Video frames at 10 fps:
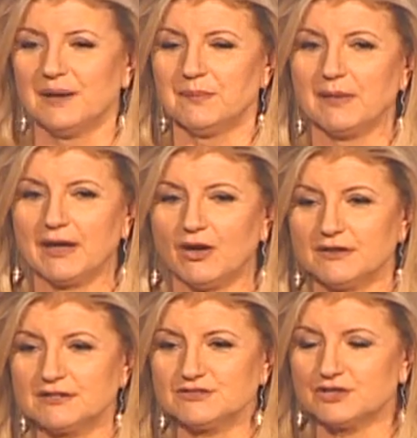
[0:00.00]
My
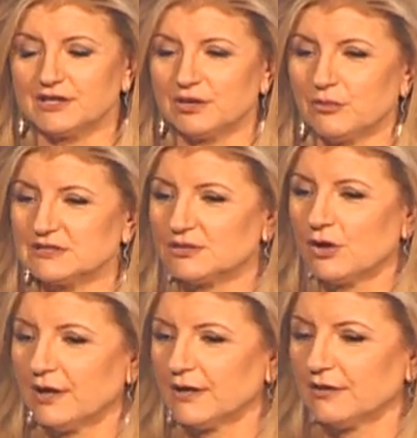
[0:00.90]
oldest daughter was
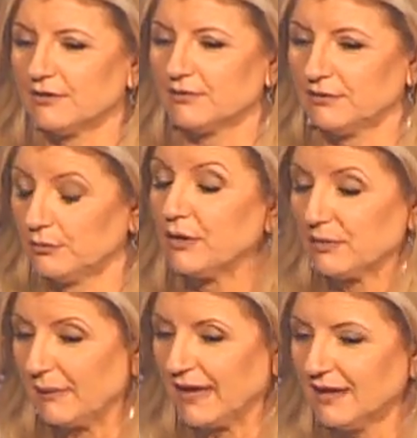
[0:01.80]
going with
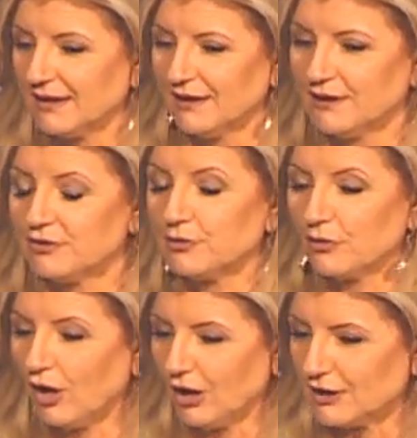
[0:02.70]
me through
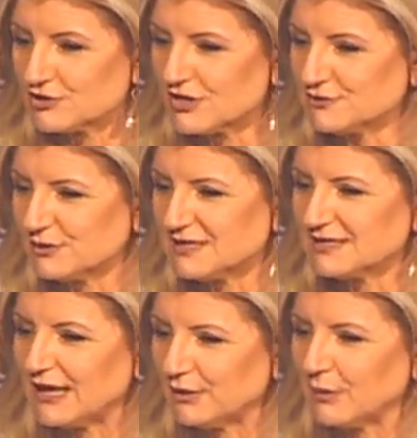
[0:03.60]
colleges to
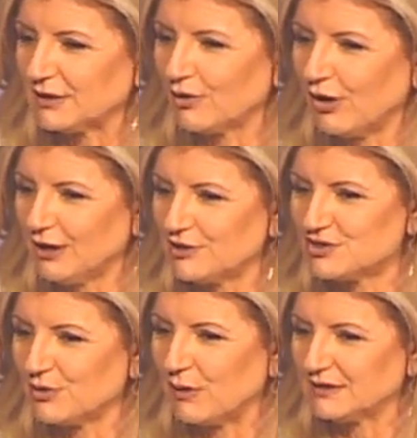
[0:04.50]
decide what college
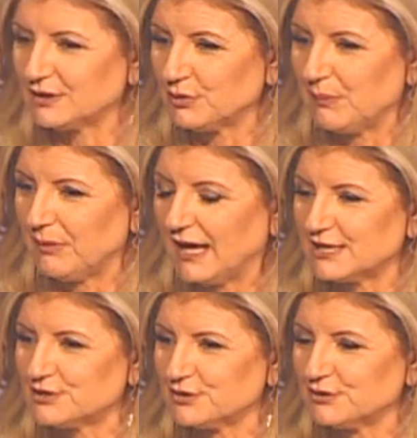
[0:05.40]
she wanted to
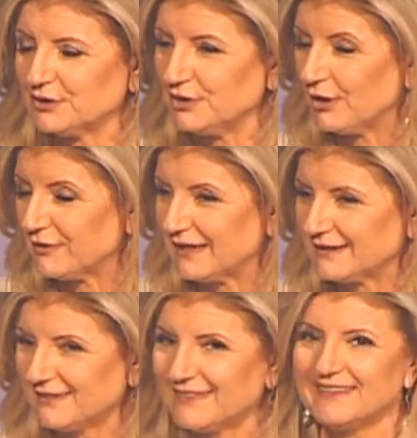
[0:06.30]
apply to. You know
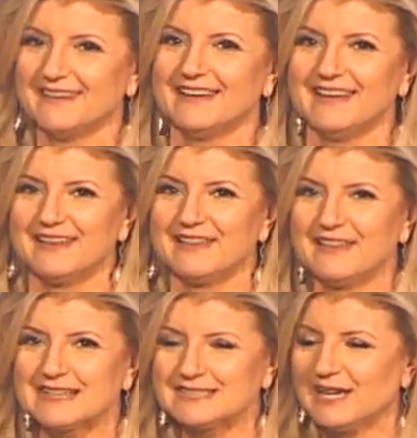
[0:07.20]

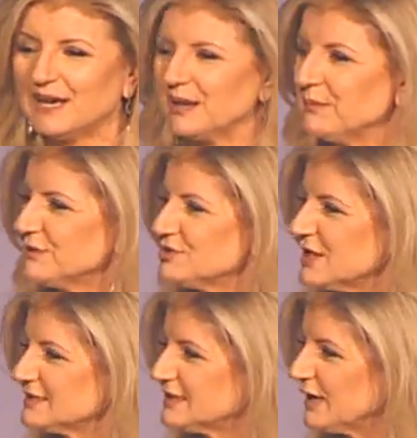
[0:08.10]
that time. She
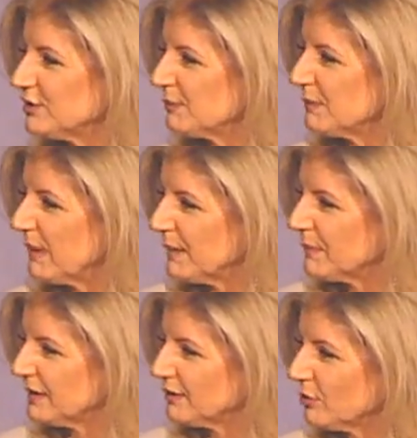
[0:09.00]
had said to me,
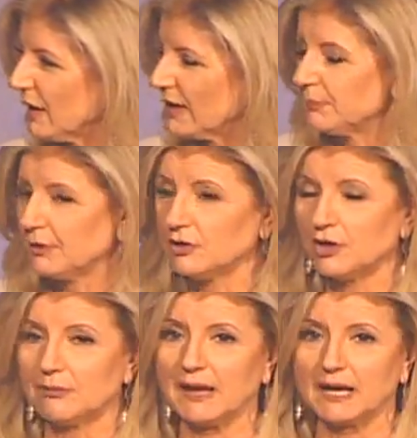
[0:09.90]
"Mommy, you can't be on
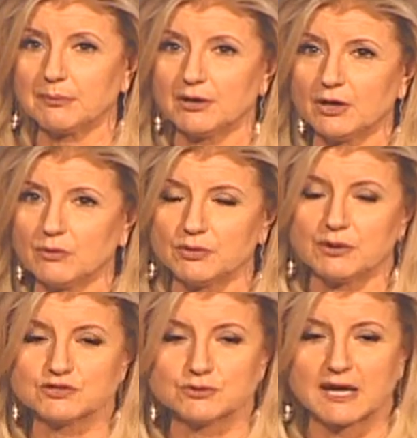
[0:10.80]
your BlackBerry," when we
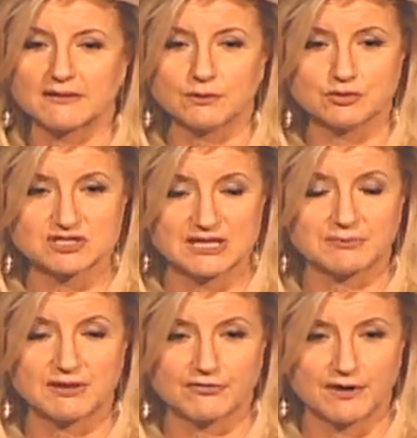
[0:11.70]
were together, which
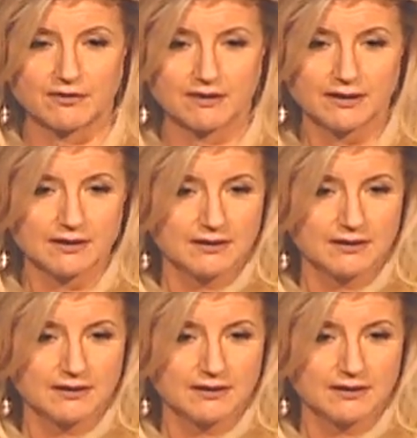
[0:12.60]
seemed a very,